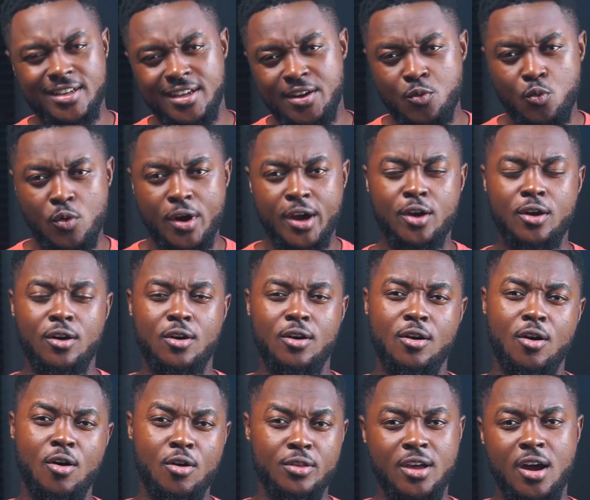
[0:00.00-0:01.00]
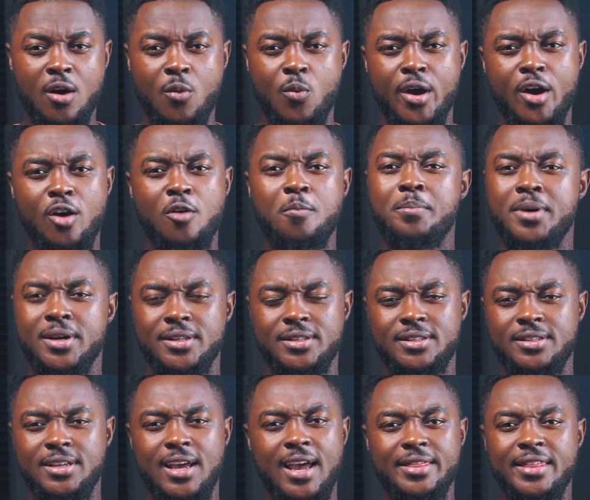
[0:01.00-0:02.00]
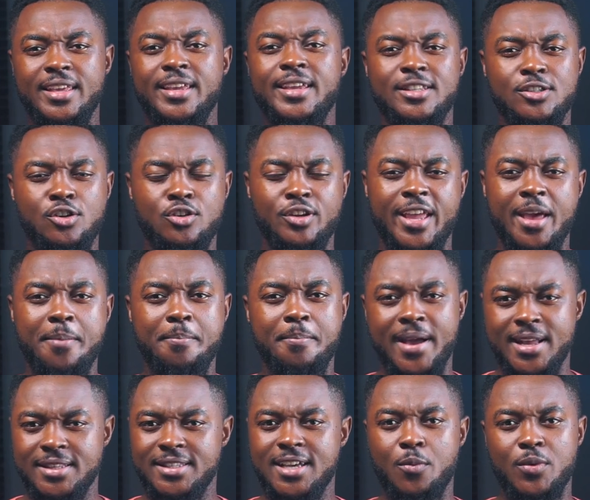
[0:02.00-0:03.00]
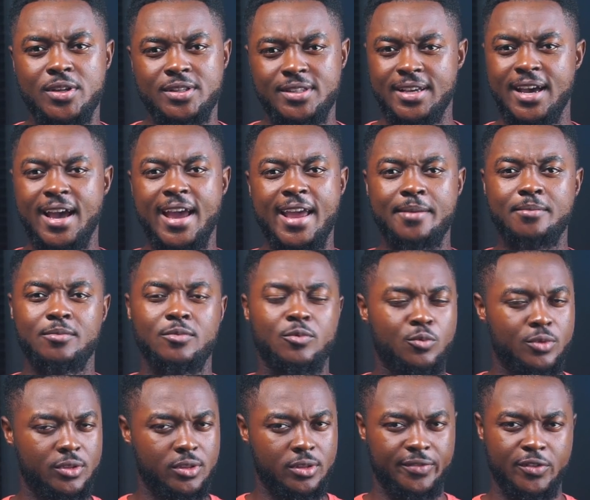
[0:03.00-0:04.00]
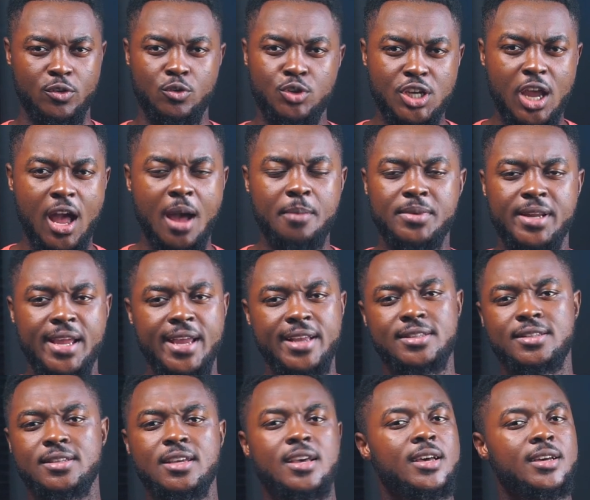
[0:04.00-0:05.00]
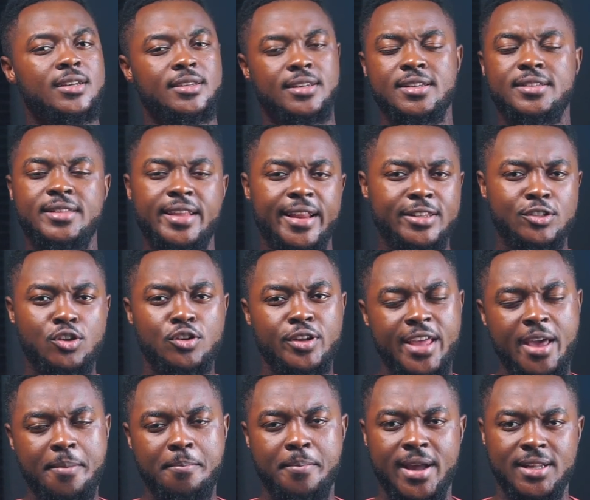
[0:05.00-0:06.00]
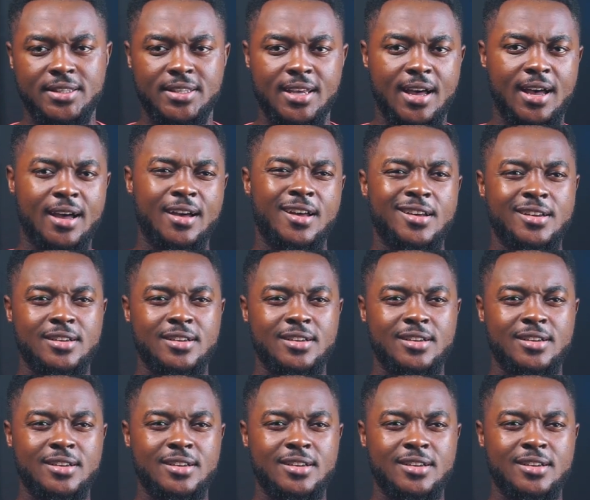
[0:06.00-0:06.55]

it didn't work all that well, but I think it's going to get better with time. With future updates, this thing is going to get better.